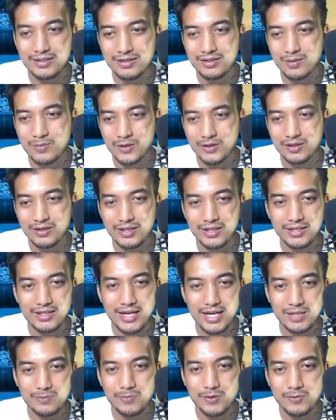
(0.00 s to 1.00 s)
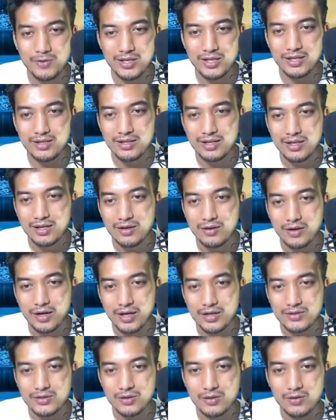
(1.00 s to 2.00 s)
Come on, Lynn. Help me with it.
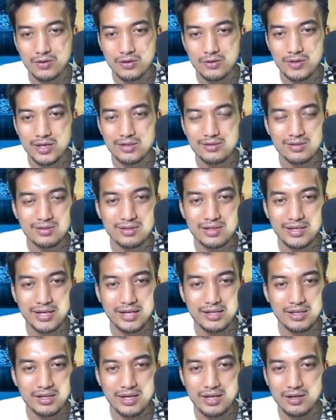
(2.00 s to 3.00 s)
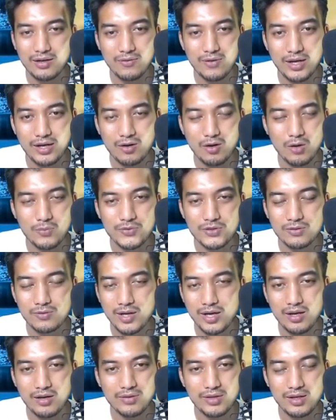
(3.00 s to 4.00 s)
Okay, so you can just click any kind of like option
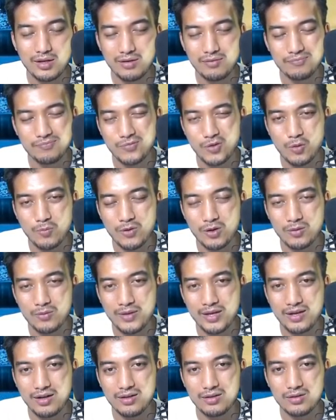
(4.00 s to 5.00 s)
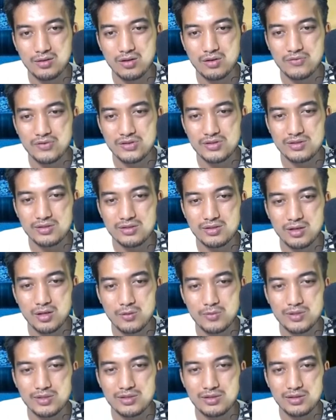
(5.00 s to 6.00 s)
right up there. No problem at all. The conversation
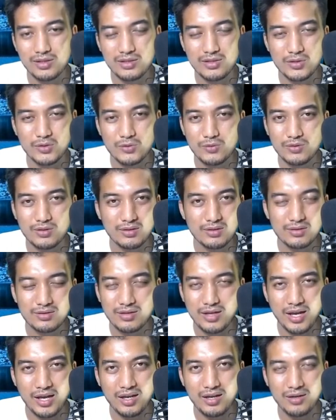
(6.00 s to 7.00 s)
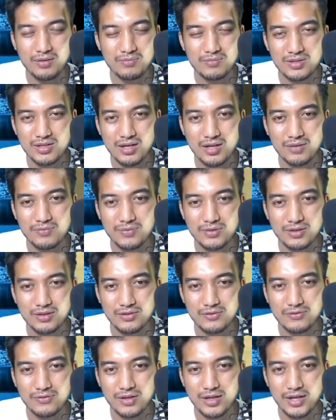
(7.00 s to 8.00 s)
always lead to the same type
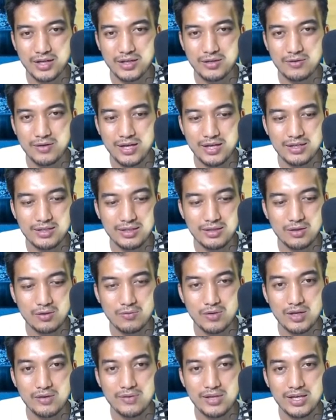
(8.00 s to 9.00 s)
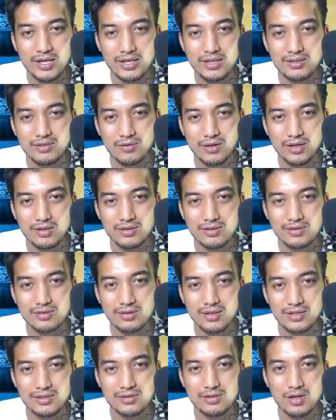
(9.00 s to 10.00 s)
of like, you know, ending or whatever that is. Okay, just
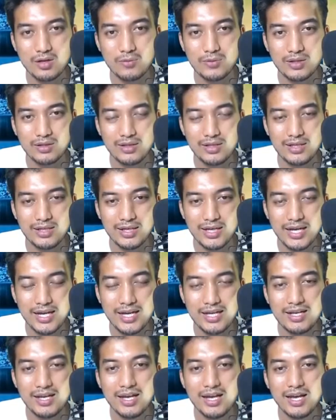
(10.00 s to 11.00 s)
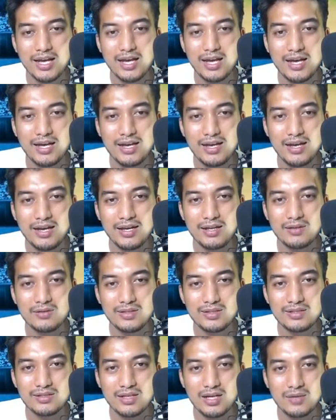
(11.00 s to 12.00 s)
let's talk with Delin again. And
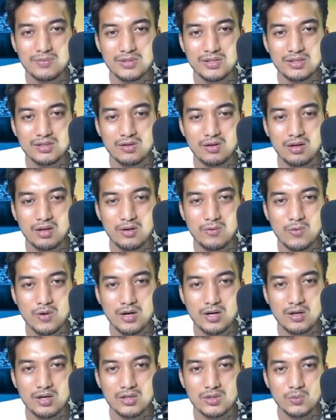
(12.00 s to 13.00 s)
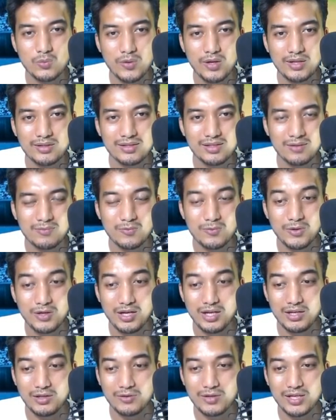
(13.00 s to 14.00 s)
this time she's gonna reward us with some
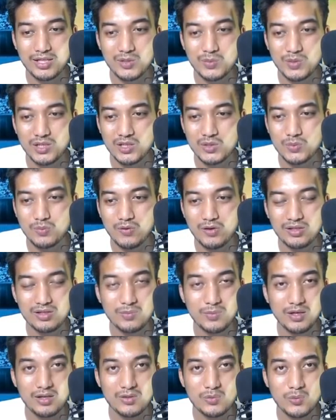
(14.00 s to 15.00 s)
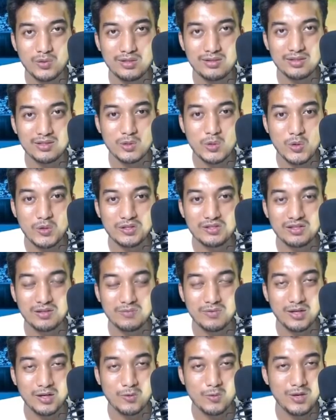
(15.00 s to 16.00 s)
really good experience points because we just cooked
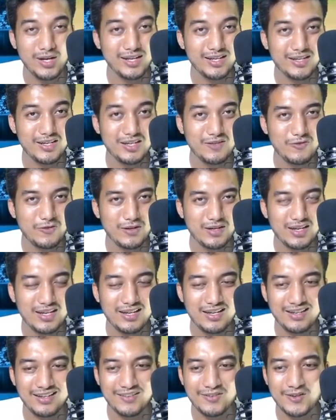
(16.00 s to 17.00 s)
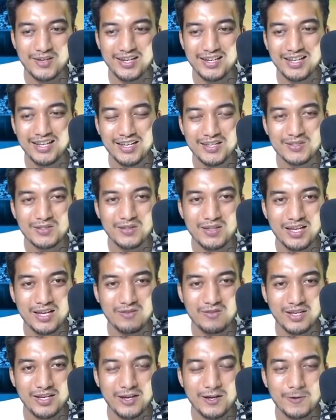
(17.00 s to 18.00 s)
something really good for her. All right, so
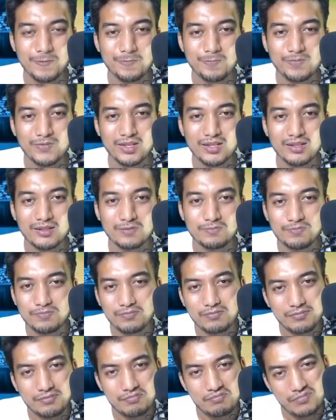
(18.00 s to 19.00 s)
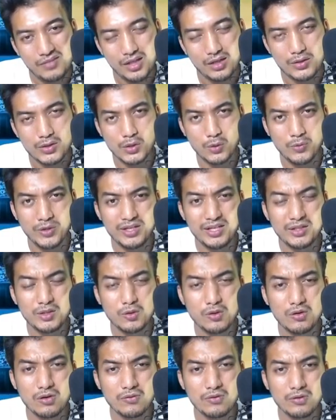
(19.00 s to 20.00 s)
there we go. So we did
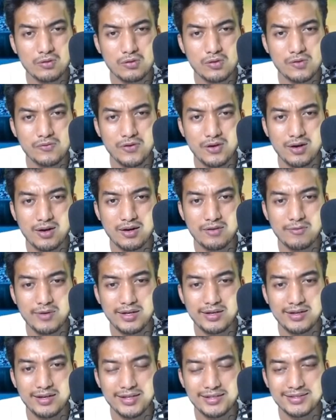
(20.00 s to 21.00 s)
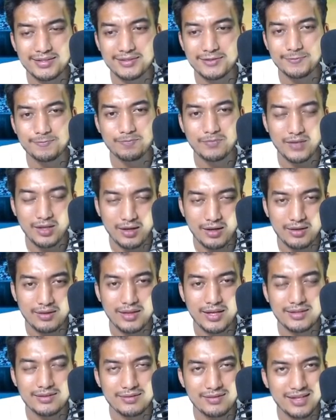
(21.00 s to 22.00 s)
cook, cook for her really nice. And
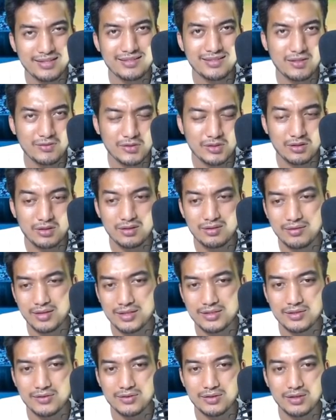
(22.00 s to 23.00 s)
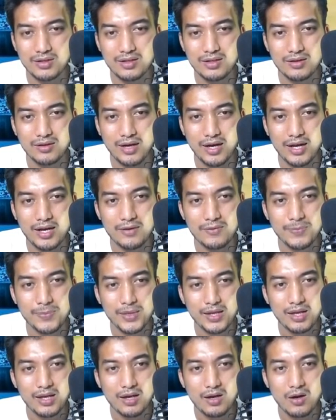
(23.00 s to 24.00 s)
that, that sounds good. That sounds good. Okay.
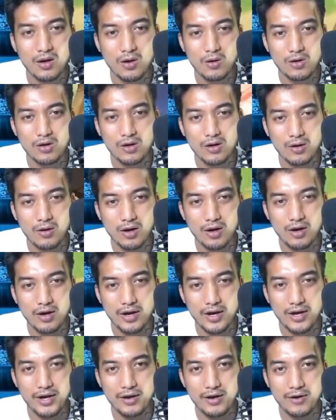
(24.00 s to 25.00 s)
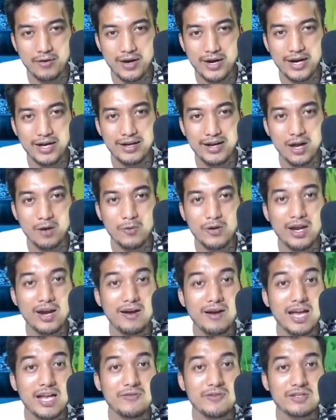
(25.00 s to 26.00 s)
Okay. All right. Now we
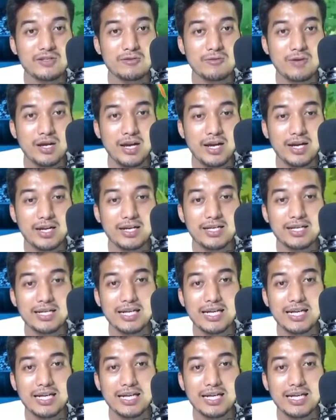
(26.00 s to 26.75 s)
are adventure rank